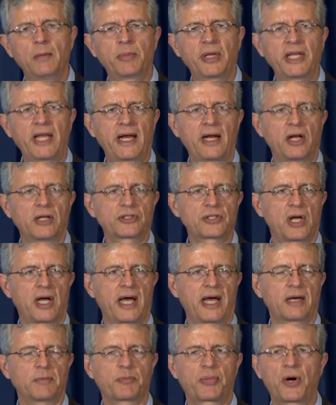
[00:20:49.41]
but that also
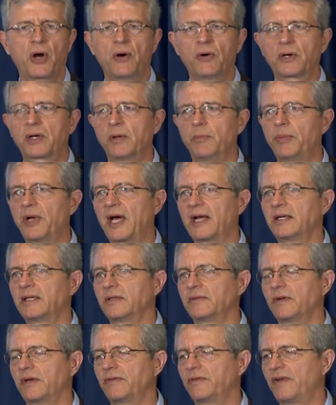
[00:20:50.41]
had a
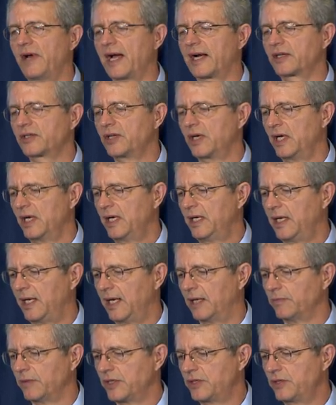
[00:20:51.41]
pro-competitive effect
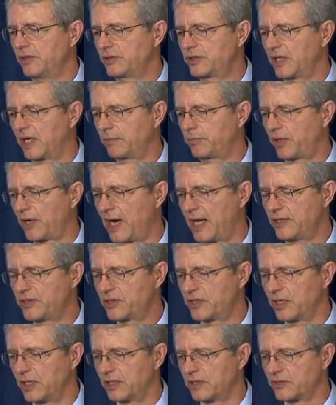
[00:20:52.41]
in reducing
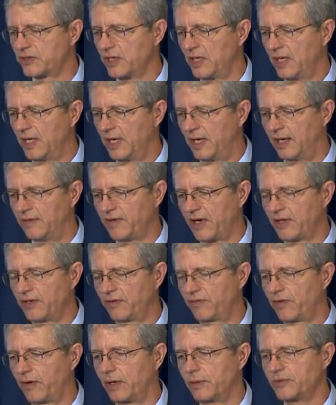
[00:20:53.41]
prices of other
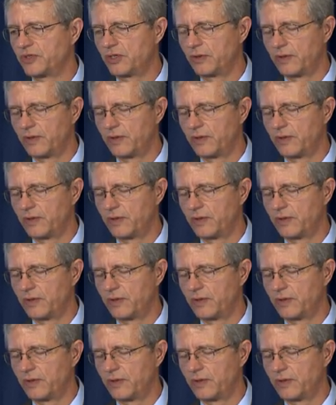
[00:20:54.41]
firms,